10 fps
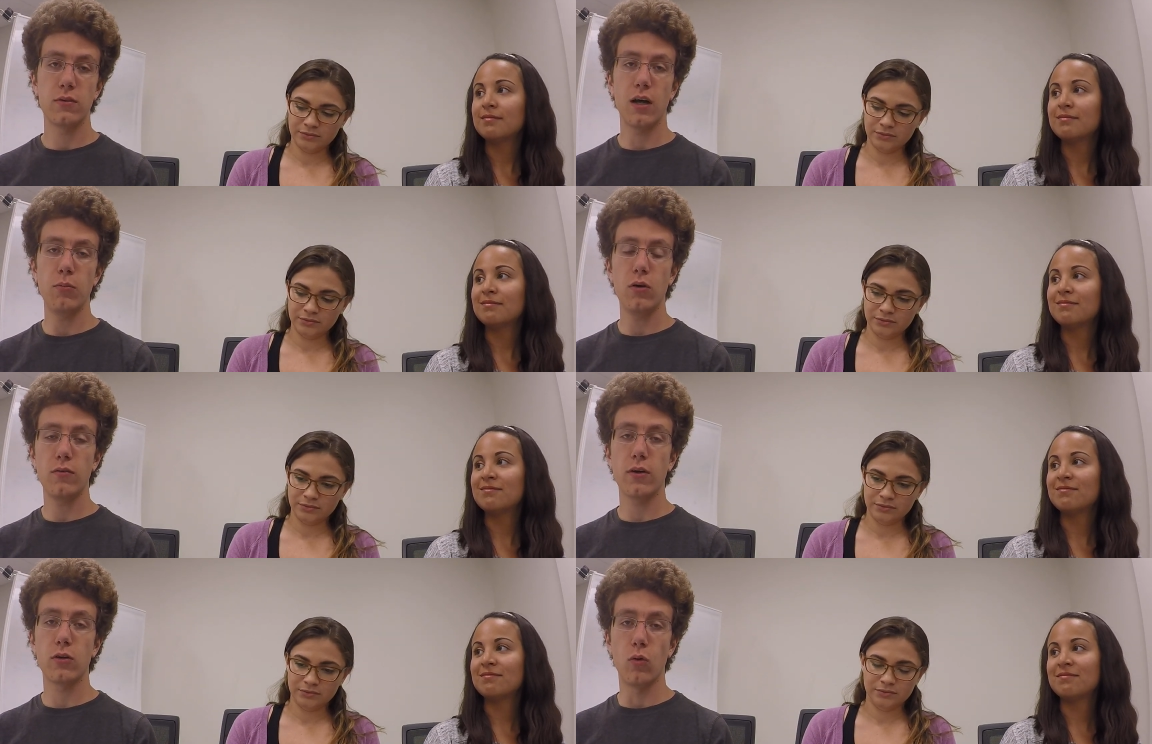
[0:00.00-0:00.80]
Speaker 1: couple
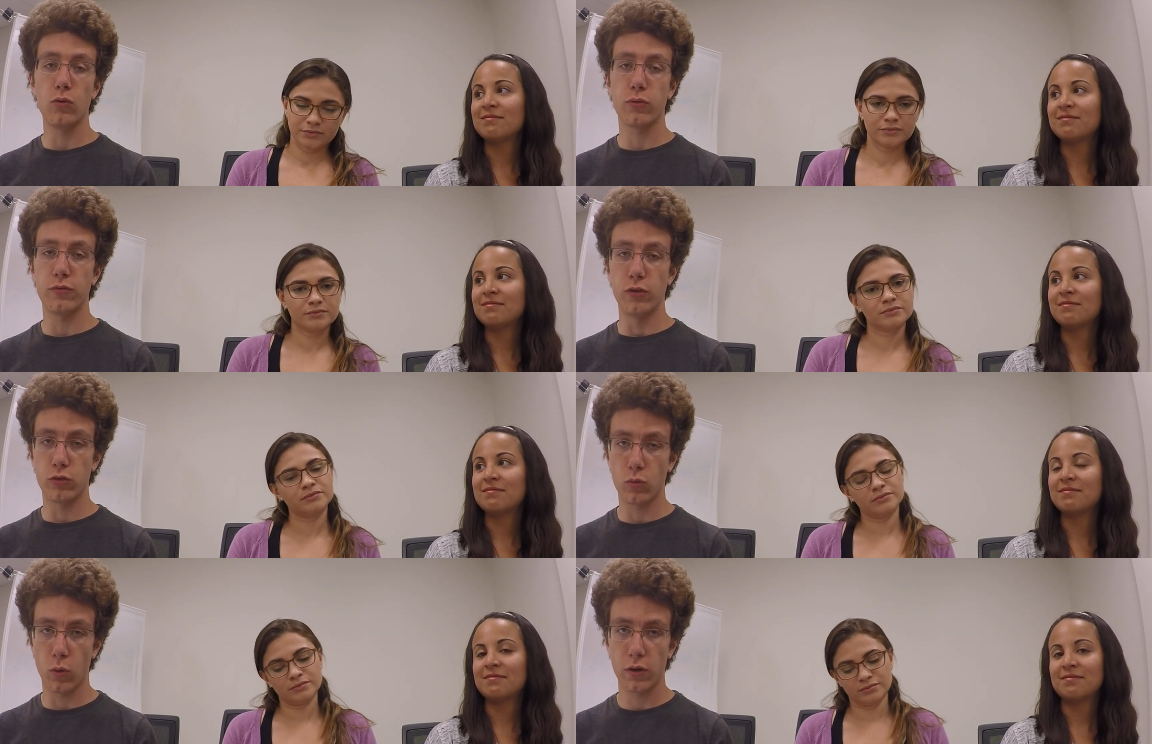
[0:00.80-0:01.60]
of our goals for
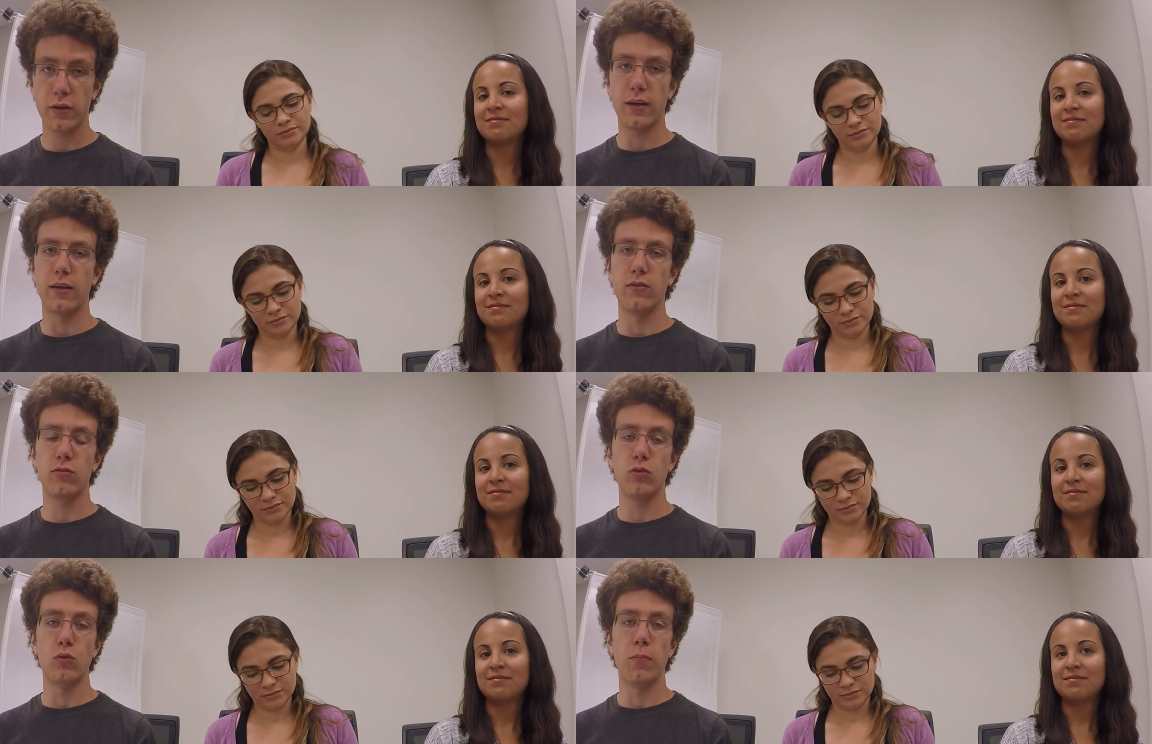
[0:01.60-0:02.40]
future work is
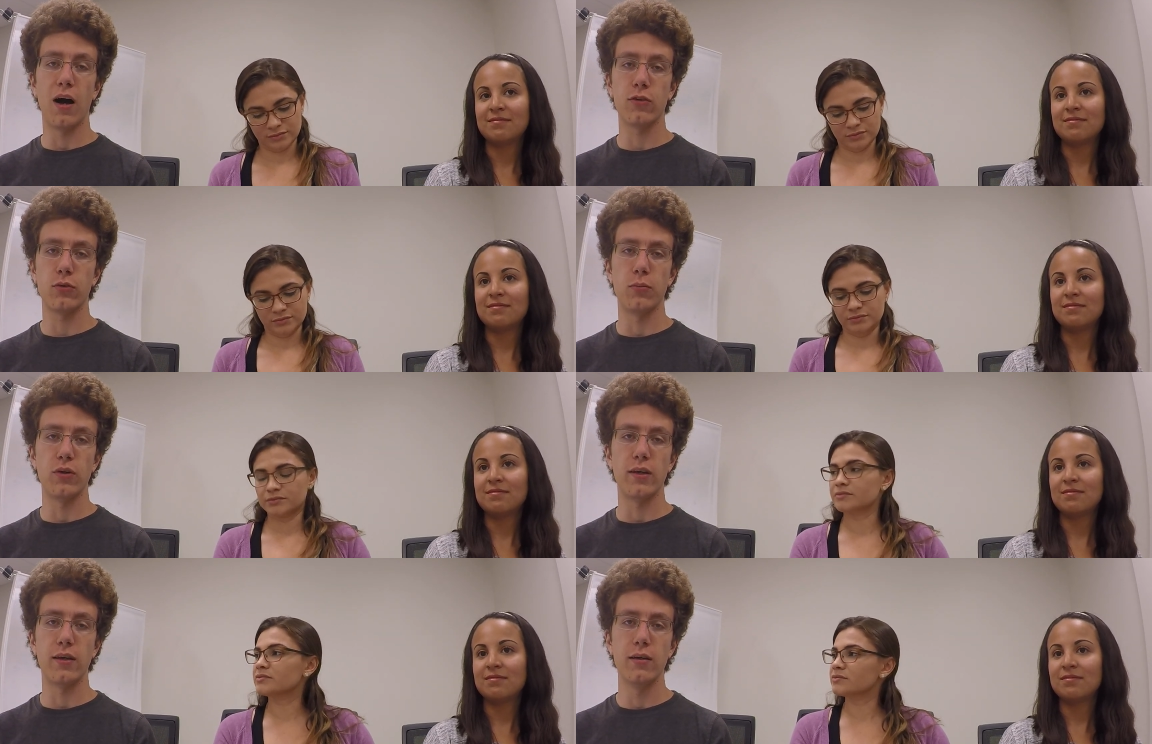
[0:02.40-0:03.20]
to
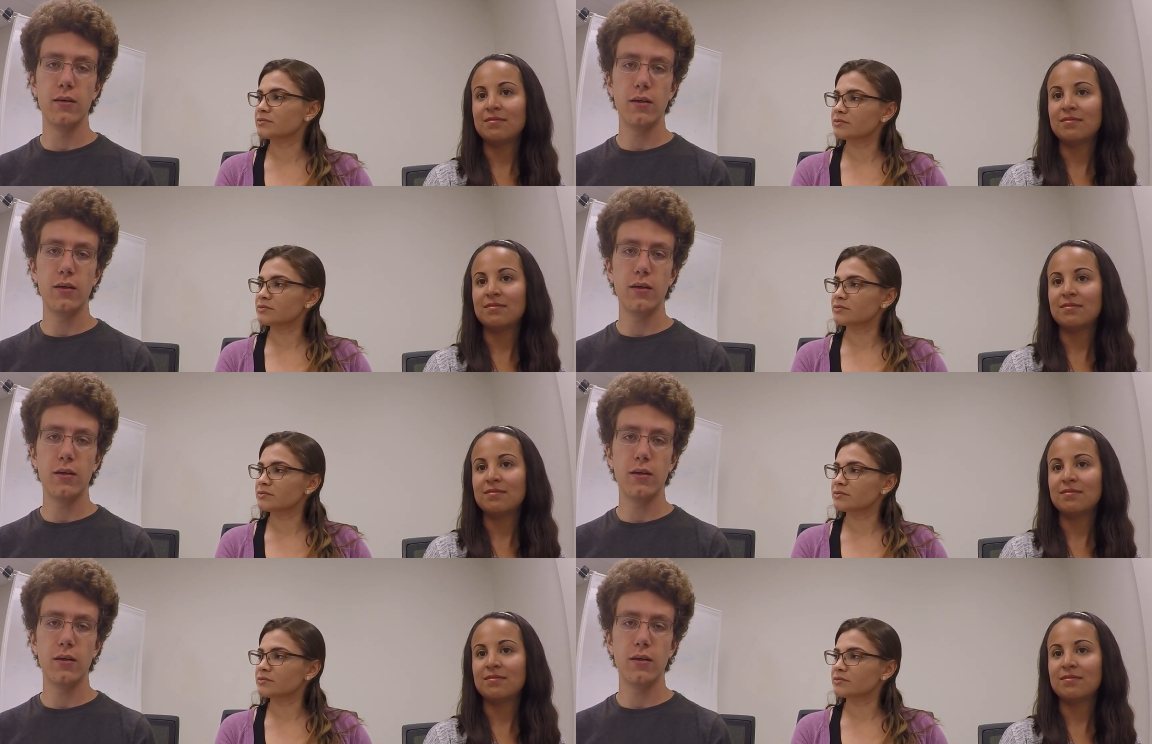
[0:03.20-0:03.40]
possibly